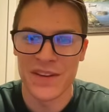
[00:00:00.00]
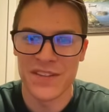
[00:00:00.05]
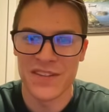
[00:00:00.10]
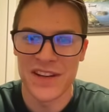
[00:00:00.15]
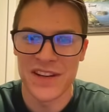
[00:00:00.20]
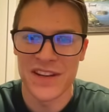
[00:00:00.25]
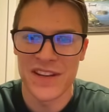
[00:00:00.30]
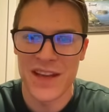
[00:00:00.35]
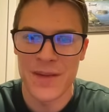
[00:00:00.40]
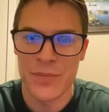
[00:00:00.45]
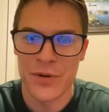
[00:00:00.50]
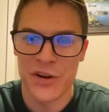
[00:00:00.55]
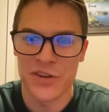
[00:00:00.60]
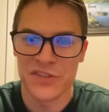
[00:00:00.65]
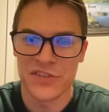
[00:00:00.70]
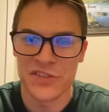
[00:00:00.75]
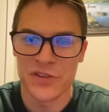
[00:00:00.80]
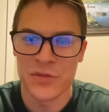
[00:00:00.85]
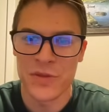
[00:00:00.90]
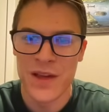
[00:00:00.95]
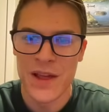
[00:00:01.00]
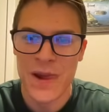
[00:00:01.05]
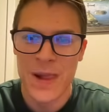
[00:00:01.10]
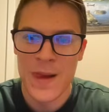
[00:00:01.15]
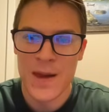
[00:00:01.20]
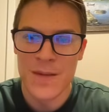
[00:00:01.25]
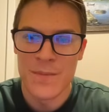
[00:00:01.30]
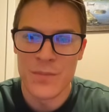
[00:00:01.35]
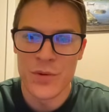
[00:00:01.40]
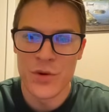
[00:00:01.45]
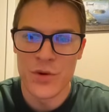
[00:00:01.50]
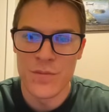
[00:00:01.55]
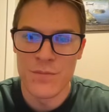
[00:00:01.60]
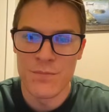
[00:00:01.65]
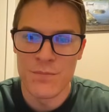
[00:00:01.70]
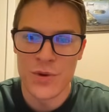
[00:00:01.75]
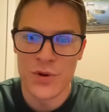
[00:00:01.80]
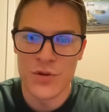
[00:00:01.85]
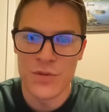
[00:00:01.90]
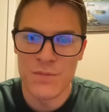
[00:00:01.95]
It's D-Day Part 2.
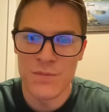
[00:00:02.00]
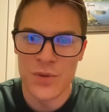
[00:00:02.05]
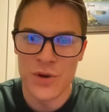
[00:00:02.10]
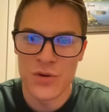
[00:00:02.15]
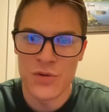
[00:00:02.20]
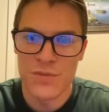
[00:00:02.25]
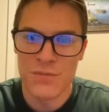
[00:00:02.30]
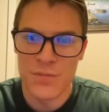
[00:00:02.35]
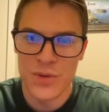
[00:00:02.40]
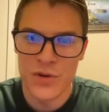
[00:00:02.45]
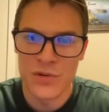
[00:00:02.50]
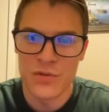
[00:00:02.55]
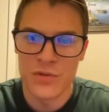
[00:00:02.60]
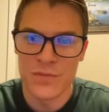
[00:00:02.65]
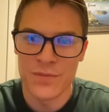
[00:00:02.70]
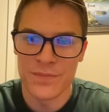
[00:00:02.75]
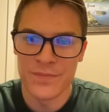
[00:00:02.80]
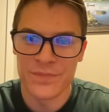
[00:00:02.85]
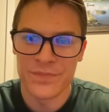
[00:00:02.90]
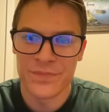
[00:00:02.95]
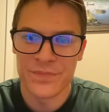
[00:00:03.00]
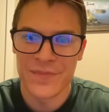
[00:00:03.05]
Boom, boom, boom, boom.